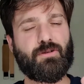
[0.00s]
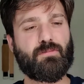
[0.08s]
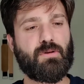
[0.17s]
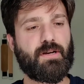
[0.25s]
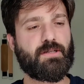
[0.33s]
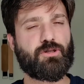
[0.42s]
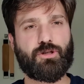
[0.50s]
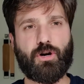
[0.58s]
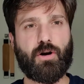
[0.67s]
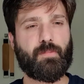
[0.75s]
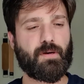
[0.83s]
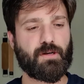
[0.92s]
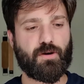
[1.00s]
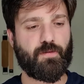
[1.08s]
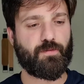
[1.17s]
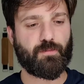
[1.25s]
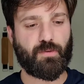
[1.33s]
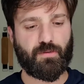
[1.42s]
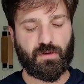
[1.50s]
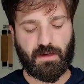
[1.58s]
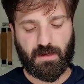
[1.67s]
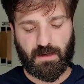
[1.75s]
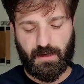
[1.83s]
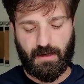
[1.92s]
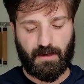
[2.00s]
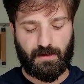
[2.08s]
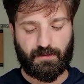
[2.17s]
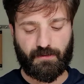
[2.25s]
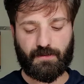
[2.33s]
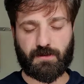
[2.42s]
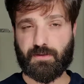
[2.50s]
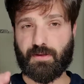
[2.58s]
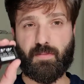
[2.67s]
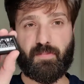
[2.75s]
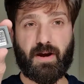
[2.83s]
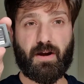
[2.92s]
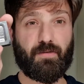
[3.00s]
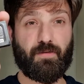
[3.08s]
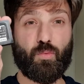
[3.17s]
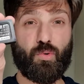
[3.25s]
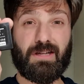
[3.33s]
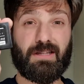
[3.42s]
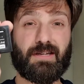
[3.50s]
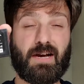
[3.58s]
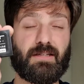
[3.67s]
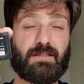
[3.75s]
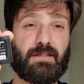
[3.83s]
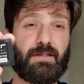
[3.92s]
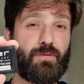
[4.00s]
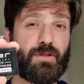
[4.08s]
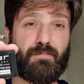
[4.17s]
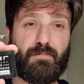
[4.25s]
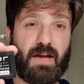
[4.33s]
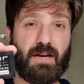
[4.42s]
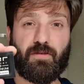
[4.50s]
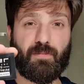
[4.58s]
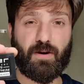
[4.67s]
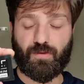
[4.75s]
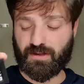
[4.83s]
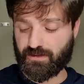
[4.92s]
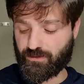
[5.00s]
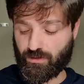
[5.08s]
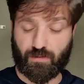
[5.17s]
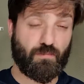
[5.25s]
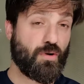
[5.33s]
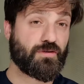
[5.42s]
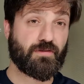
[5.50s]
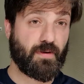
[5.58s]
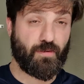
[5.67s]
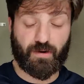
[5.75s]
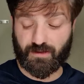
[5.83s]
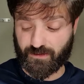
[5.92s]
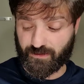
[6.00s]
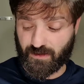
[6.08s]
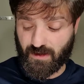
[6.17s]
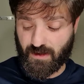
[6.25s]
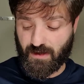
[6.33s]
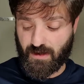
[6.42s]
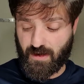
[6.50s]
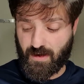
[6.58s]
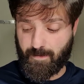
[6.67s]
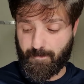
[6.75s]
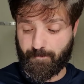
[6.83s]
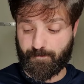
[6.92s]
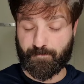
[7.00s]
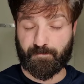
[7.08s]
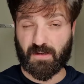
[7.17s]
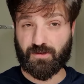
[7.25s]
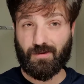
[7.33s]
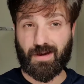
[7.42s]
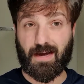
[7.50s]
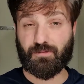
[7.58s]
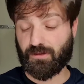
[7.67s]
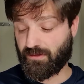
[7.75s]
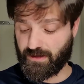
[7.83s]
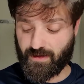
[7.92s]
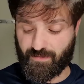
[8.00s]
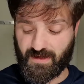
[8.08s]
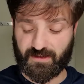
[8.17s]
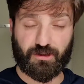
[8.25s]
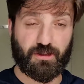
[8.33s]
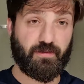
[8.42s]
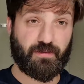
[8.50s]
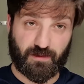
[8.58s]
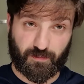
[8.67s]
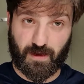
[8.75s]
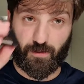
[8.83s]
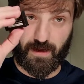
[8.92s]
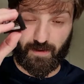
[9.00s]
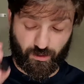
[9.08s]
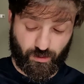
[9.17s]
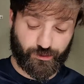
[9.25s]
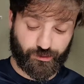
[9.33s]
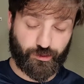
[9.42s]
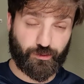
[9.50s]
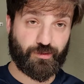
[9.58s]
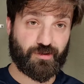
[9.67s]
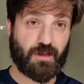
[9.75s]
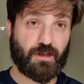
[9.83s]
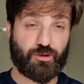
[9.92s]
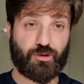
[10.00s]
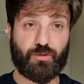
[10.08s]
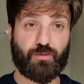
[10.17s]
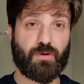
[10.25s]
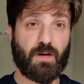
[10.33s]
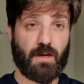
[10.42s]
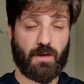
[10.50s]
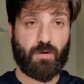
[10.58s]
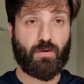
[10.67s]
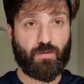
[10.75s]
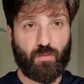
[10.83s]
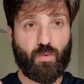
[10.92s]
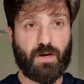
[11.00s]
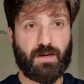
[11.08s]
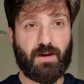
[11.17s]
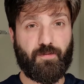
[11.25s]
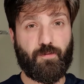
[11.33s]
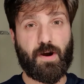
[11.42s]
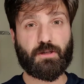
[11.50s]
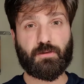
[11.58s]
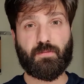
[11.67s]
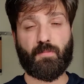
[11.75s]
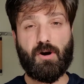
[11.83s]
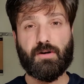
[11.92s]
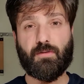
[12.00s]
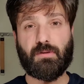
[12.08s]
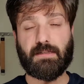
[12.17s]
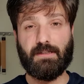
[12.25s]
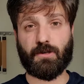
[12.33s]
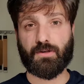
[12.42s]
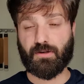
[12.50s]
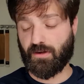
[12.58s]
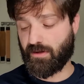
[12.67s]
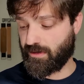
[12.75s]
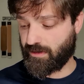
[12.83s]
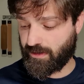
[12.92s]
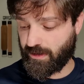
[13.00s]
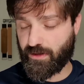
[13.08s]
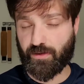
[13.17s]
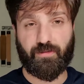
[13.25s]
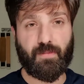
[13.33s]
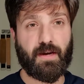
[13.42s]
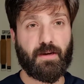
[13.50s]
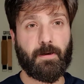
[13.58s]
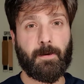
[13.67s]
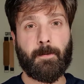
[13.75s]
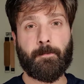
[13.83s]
good blades, sharp and comfortable, and they pair really nicely with many of my razors or most of my razors. So absolutely amazing shave. That's, by the way, I'm going to use one fresh Parker blade on either of my